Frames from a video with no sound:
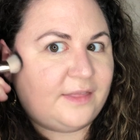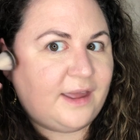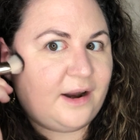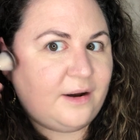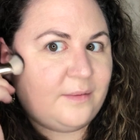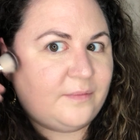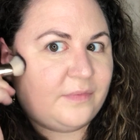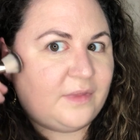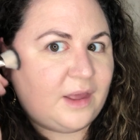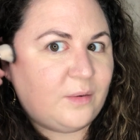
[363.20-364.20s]
it there
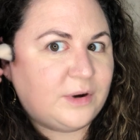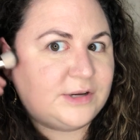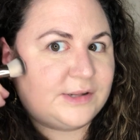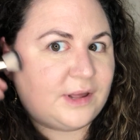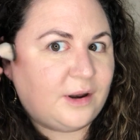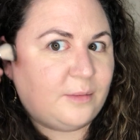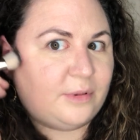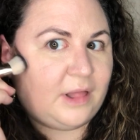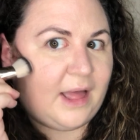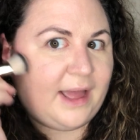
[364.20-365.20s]
and we're just gonna
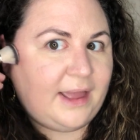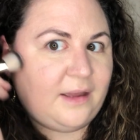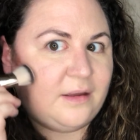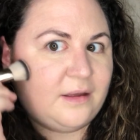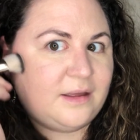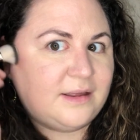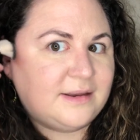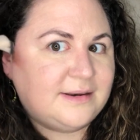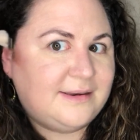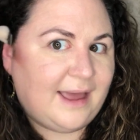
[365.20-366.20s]
apply
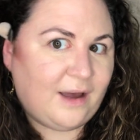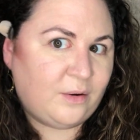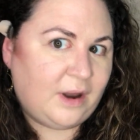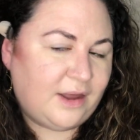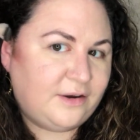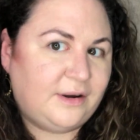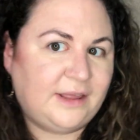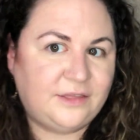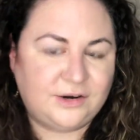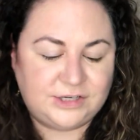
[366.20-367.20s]
down
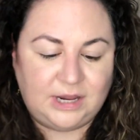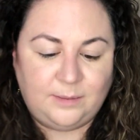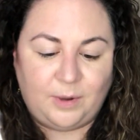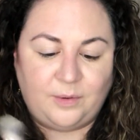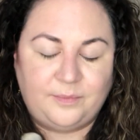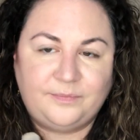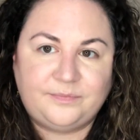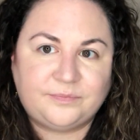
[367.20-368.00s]
underneath your cheekbone.